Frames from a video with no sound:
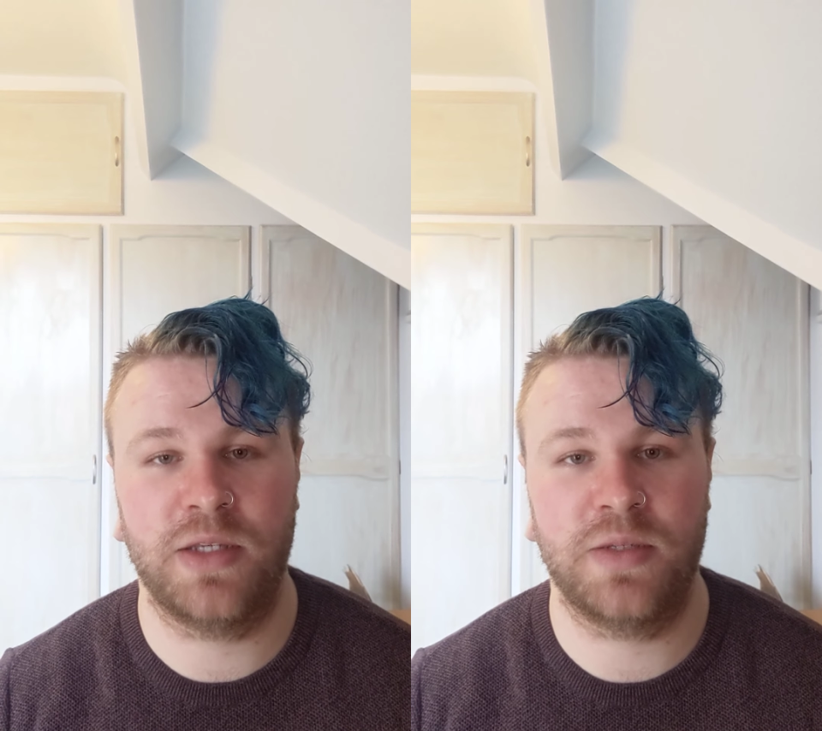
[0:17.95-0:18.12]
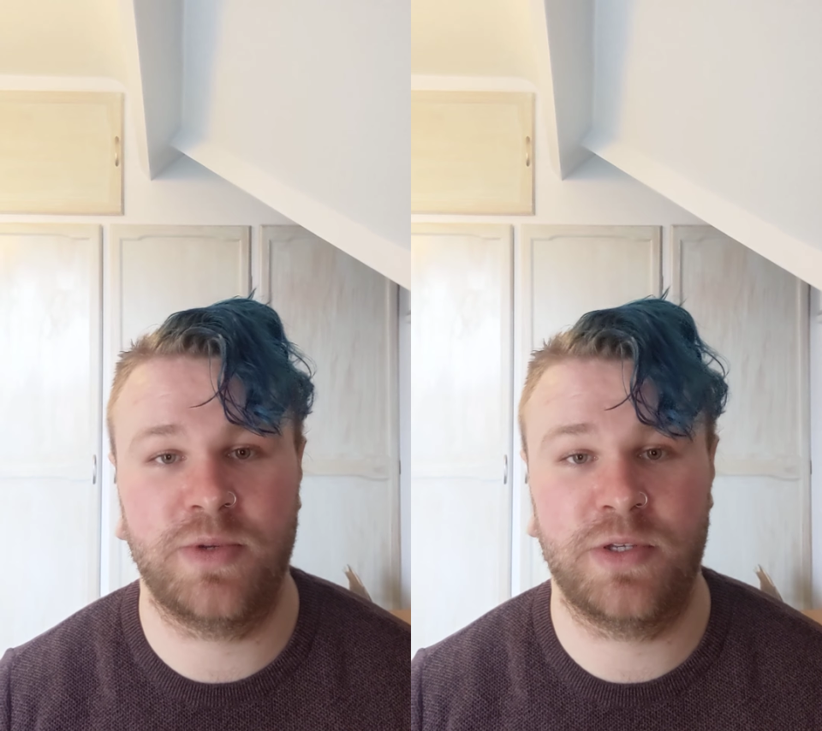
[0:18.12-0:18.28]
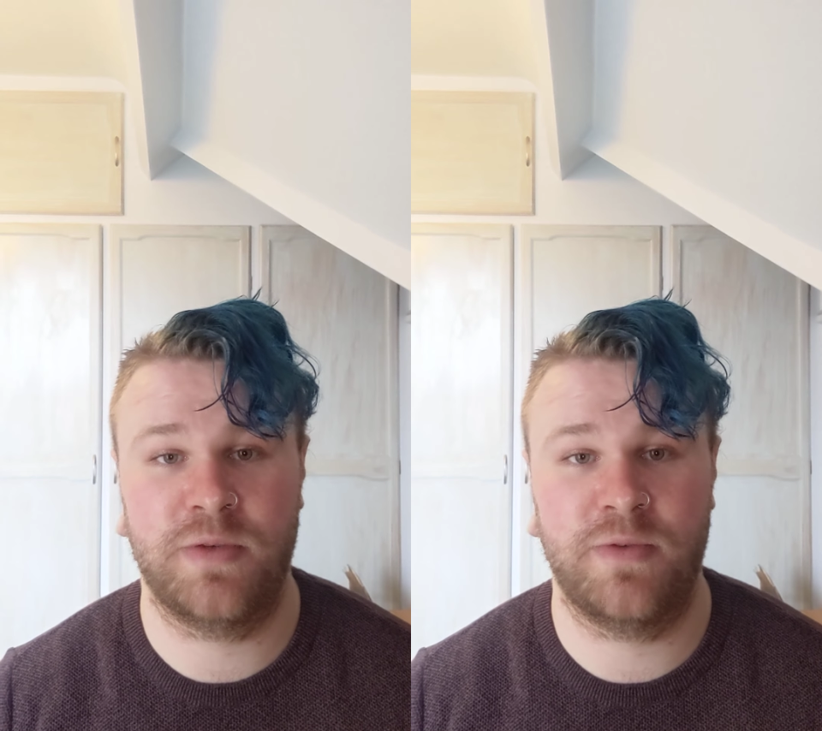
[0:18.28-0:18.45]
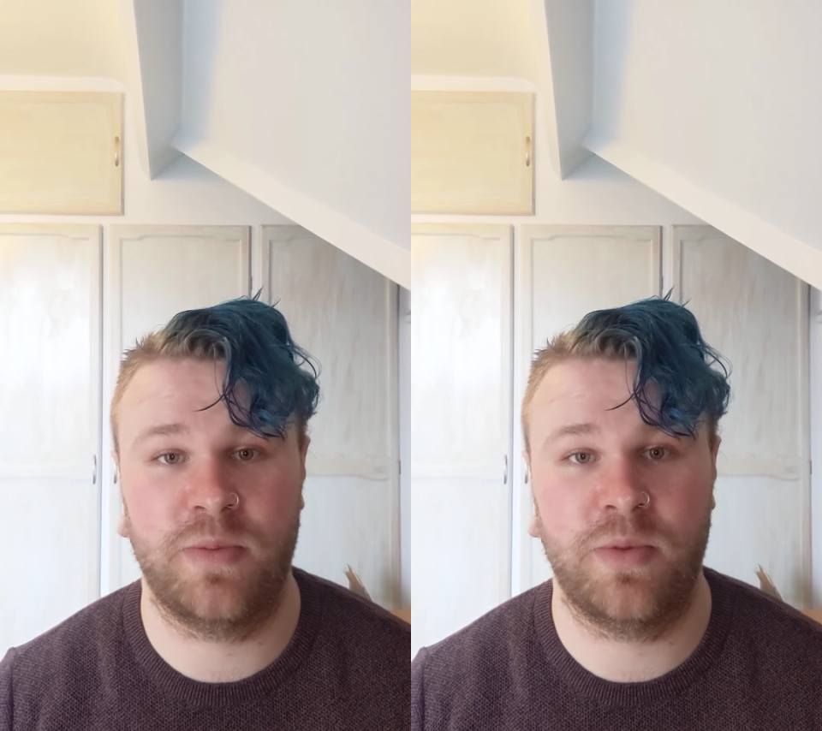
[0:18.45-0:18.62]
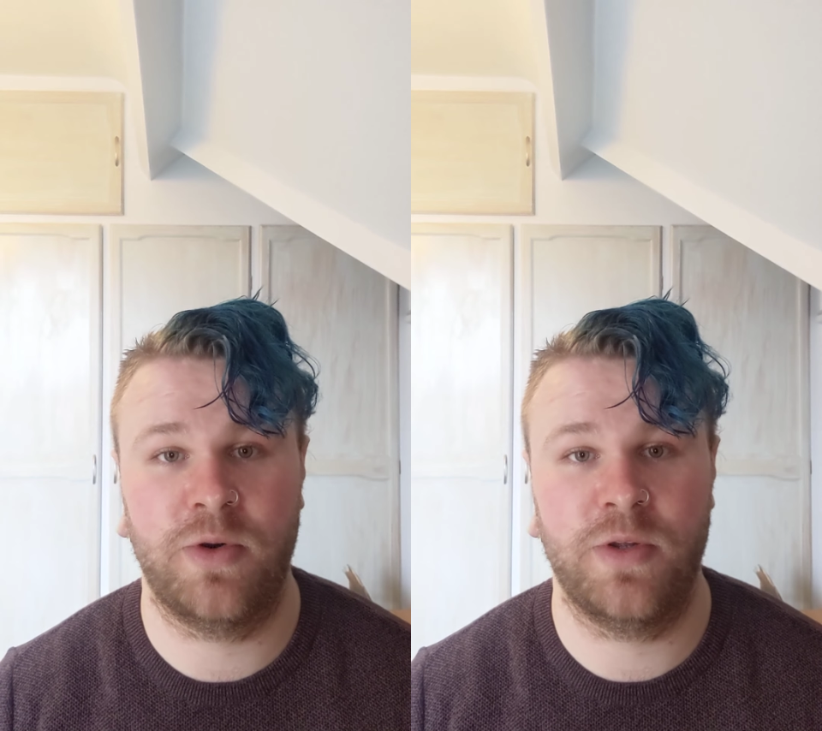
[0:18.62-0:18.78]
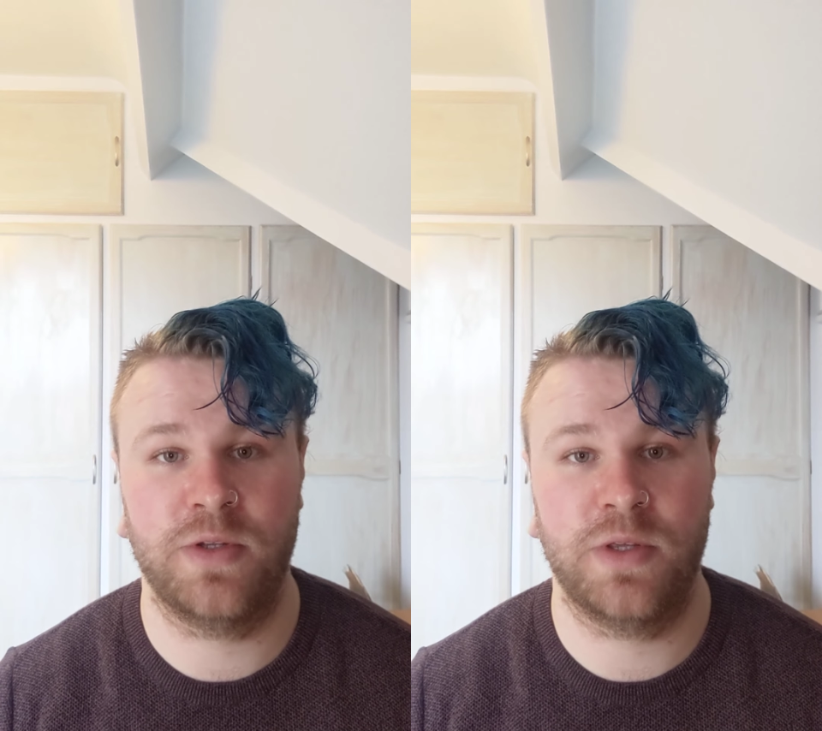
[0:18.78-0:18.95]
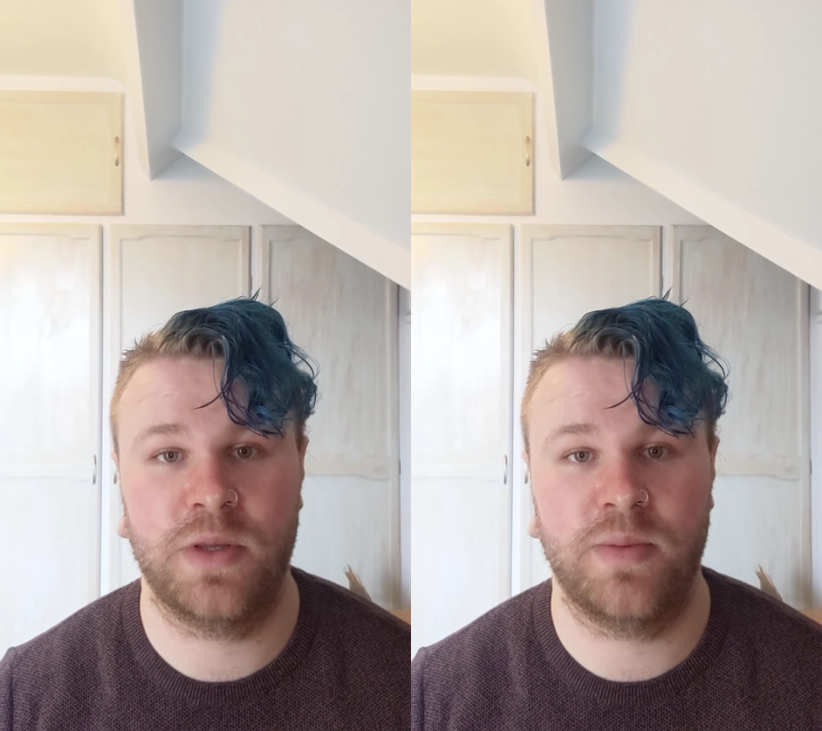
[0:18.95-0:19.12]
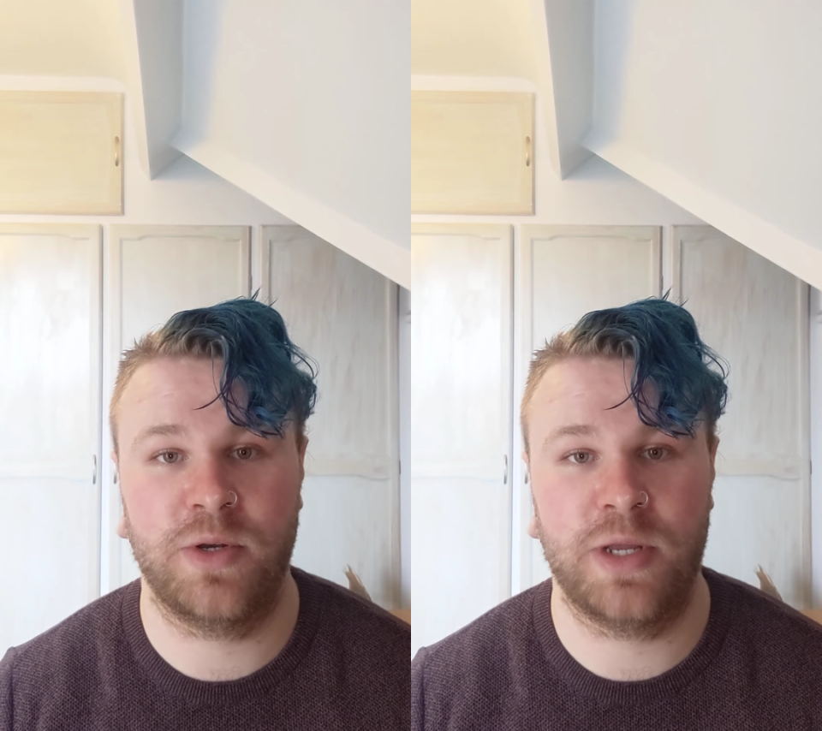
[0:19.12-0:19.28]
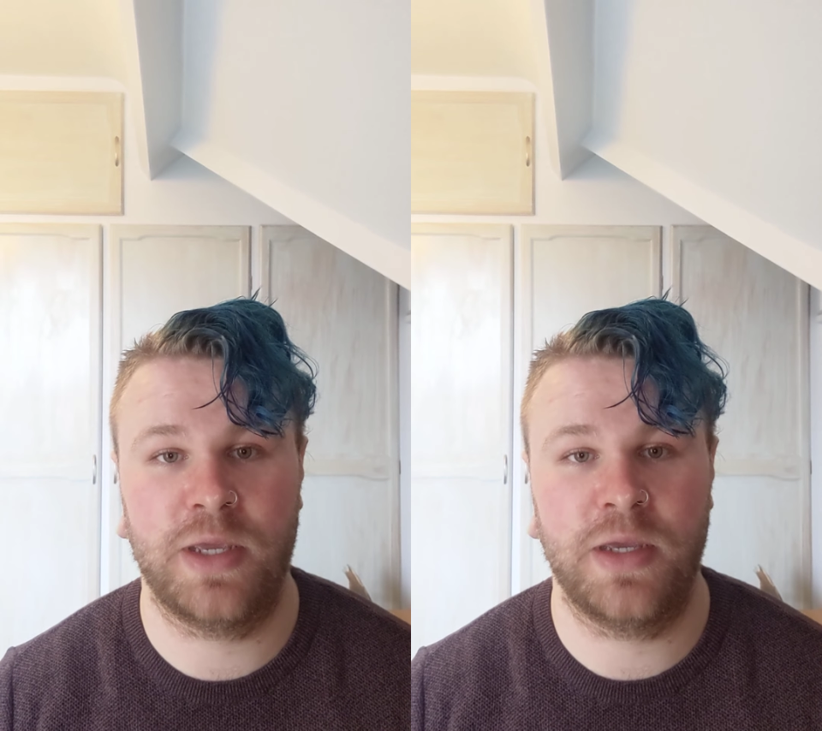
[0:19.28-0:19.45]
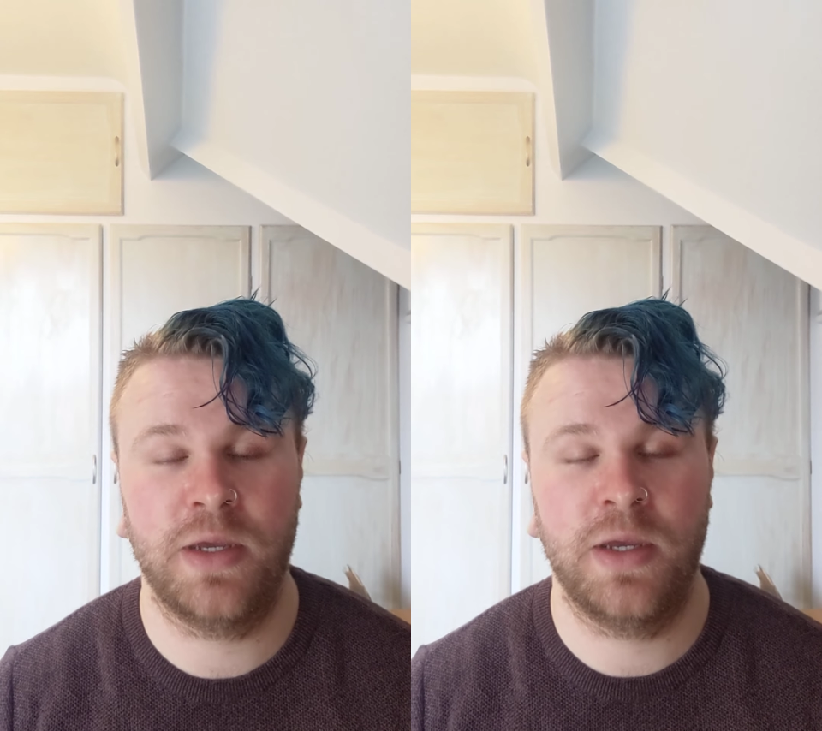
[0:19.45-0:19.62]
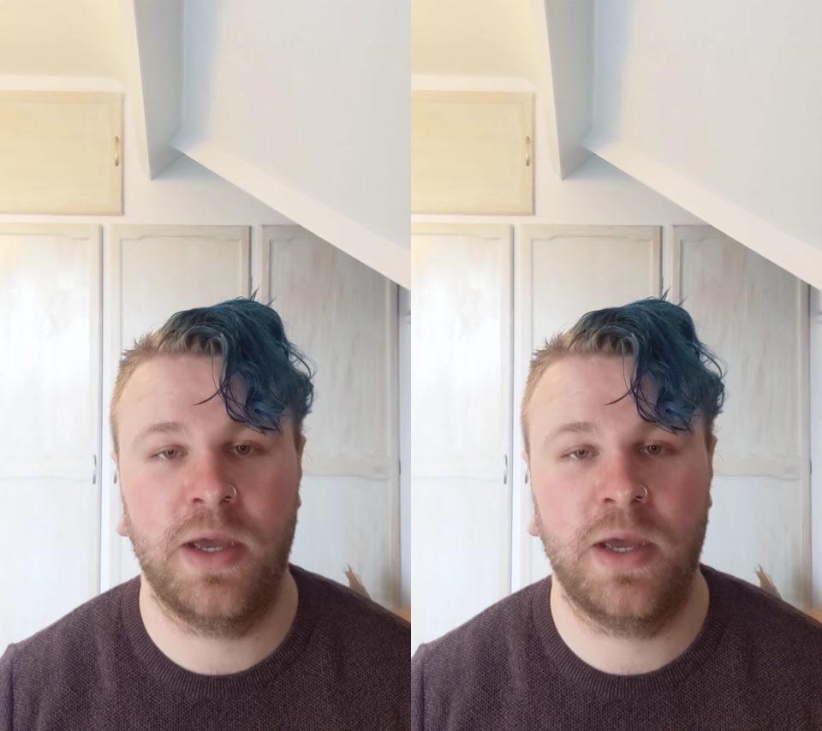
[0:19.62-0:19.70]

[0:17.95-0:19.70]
specific points on the body,